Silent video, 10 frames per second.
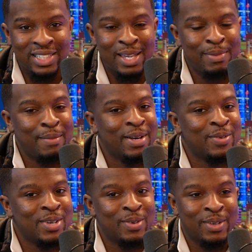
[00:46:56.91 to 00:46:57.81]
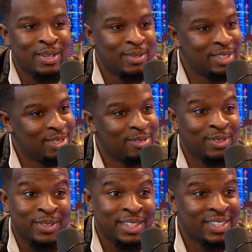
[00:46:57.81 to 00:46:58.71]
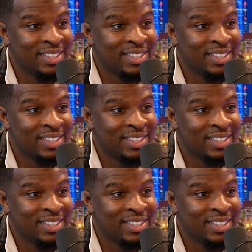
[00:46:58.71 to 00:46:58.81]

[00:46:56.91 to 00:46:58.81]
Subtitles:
to get people that want to work with you for real.